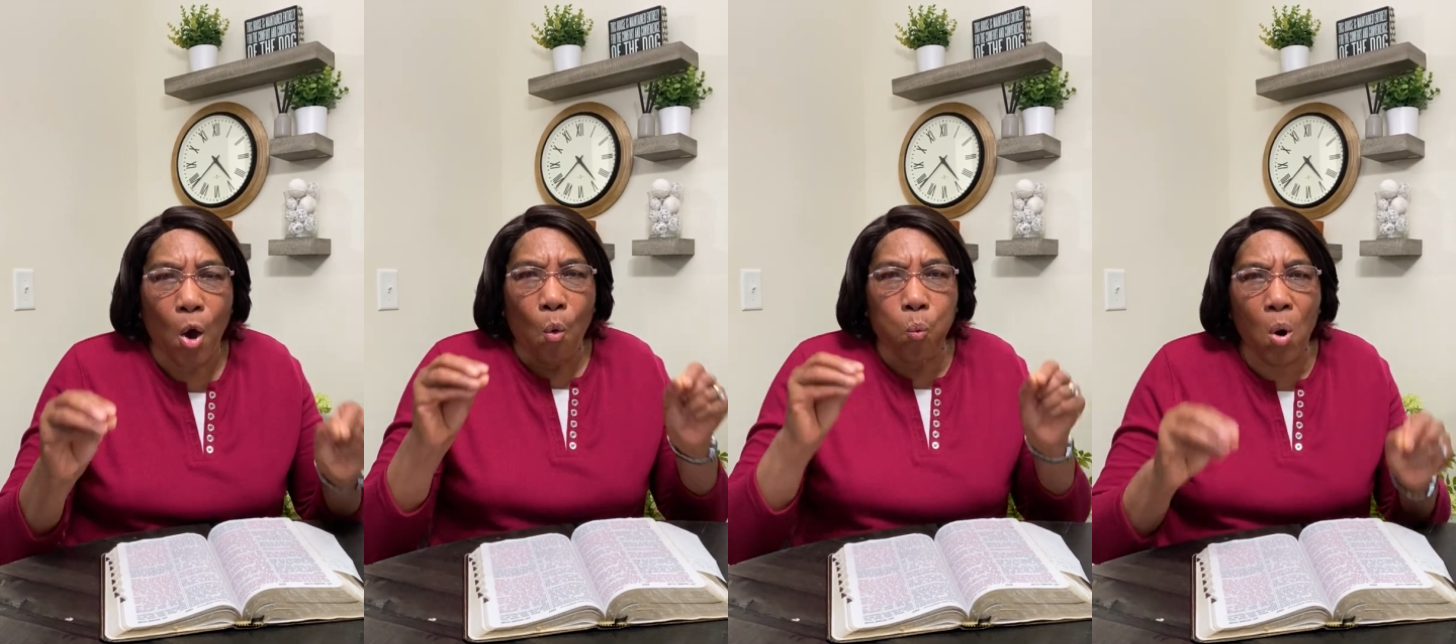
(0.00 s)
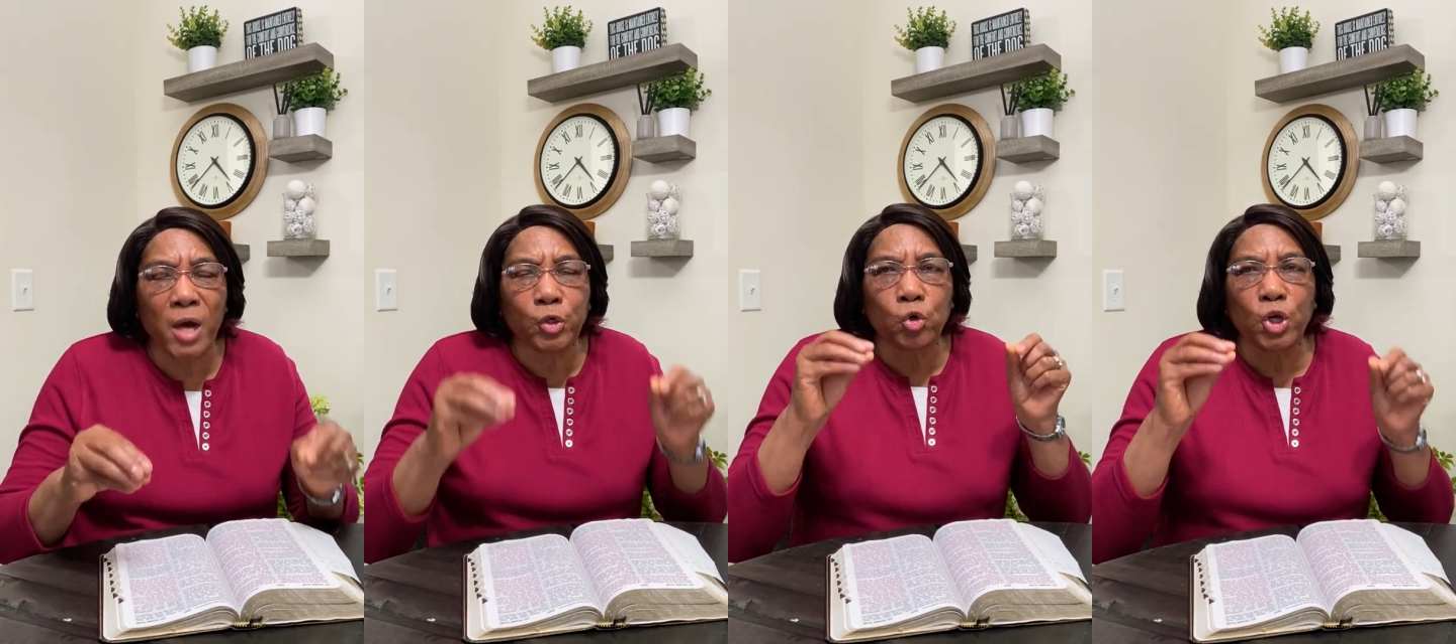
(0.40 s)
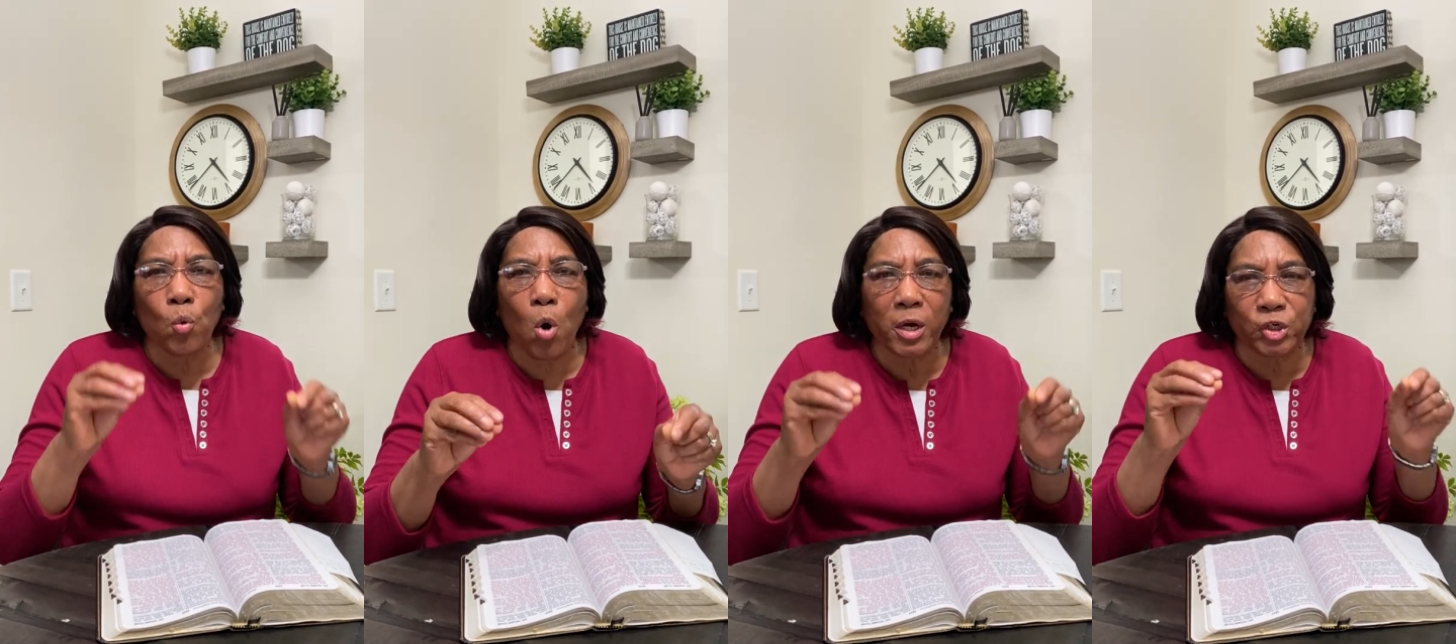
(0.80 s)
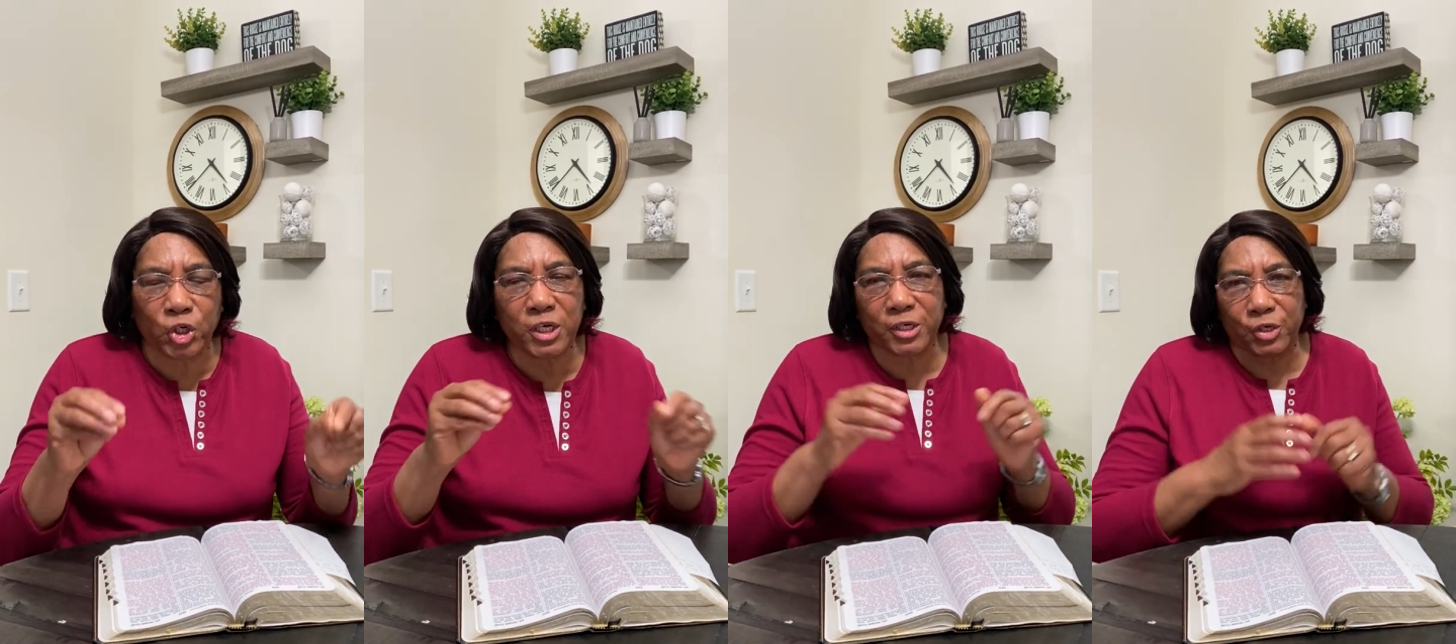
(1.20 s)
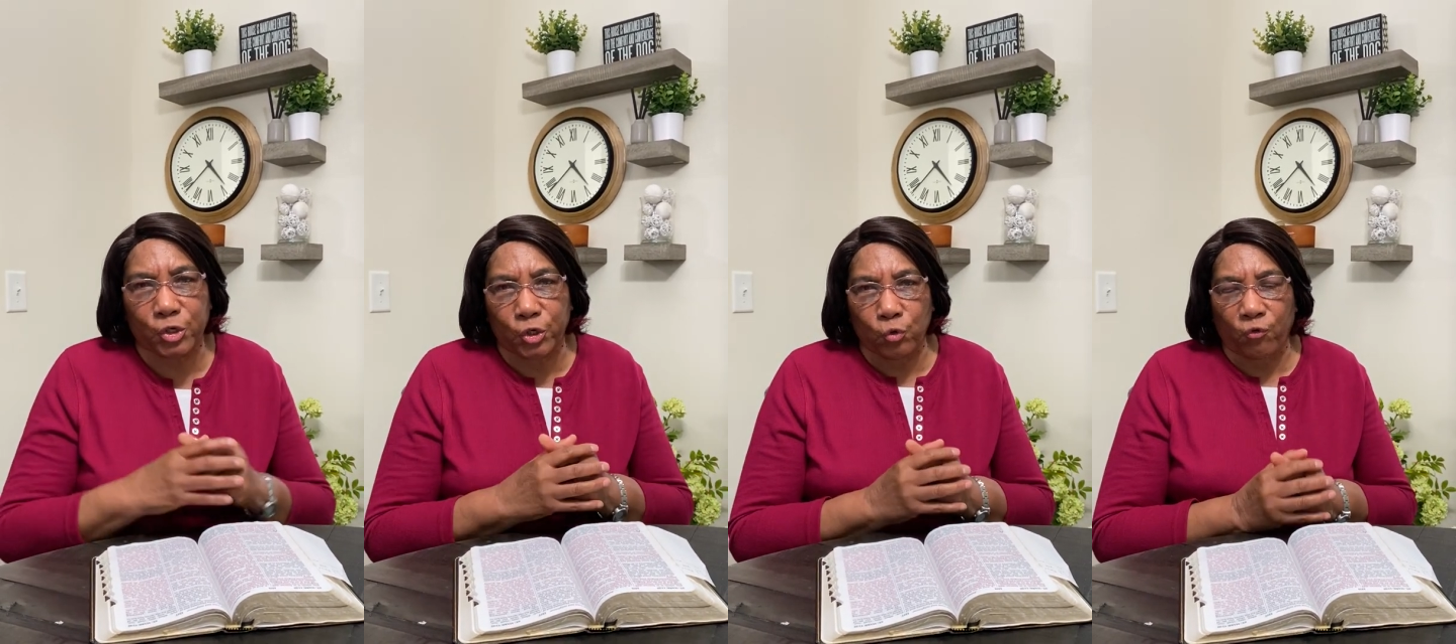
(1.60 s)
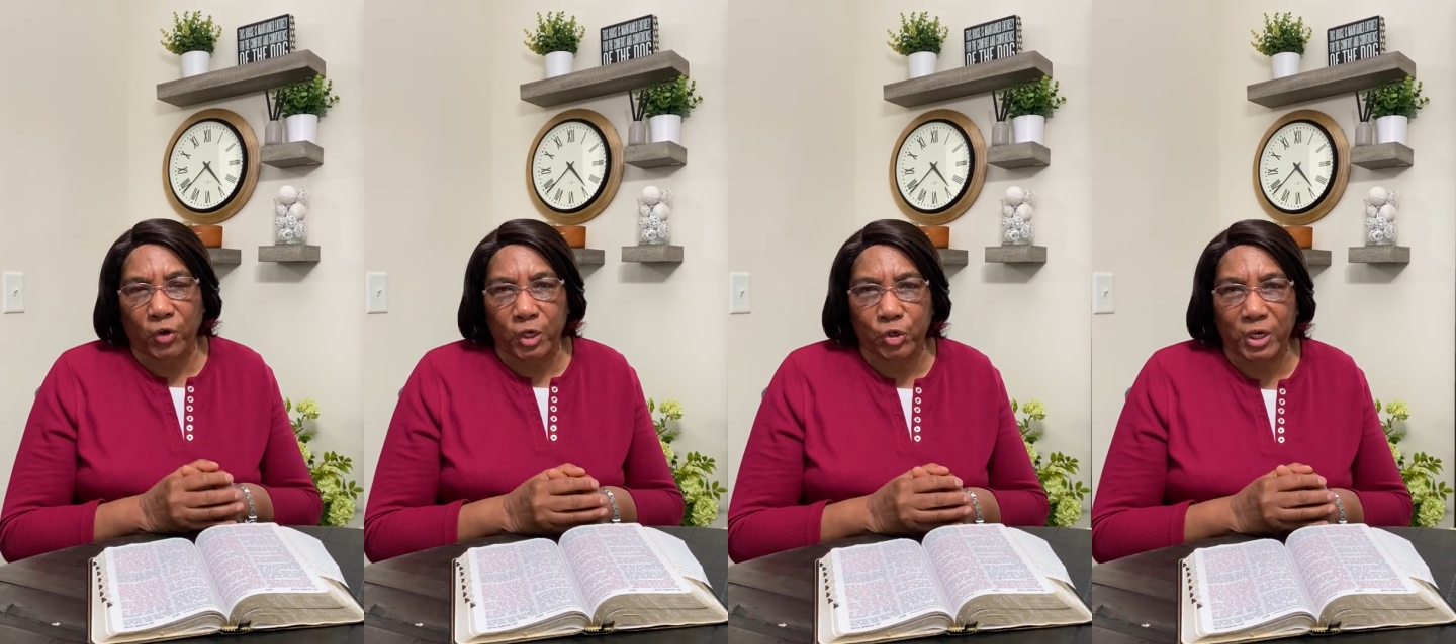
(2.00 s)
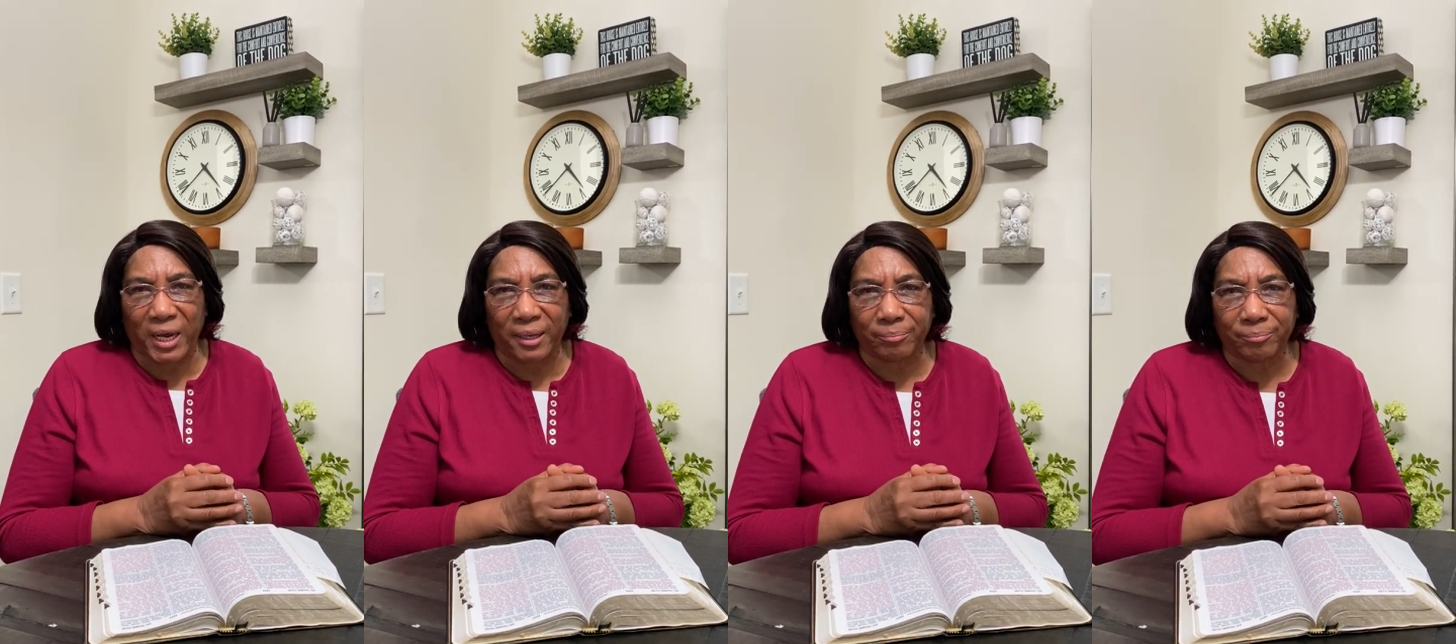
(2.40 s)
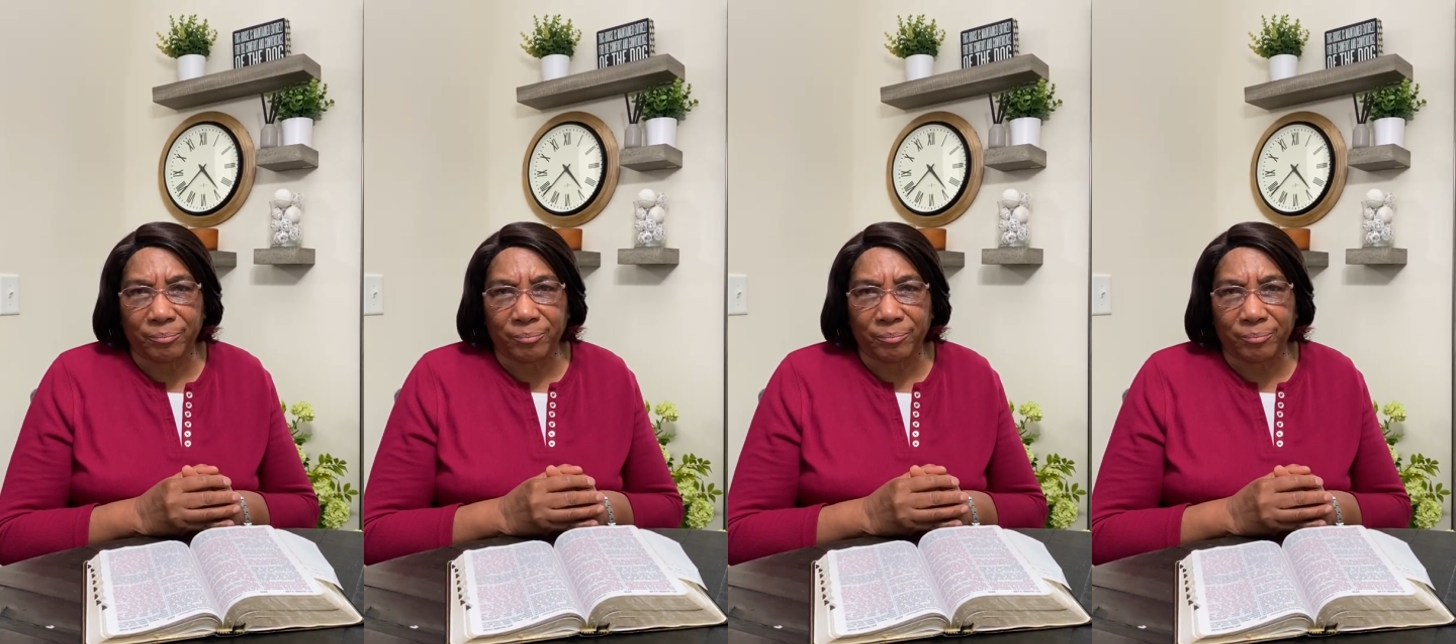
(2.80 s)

What do you want Jesus to do for you today?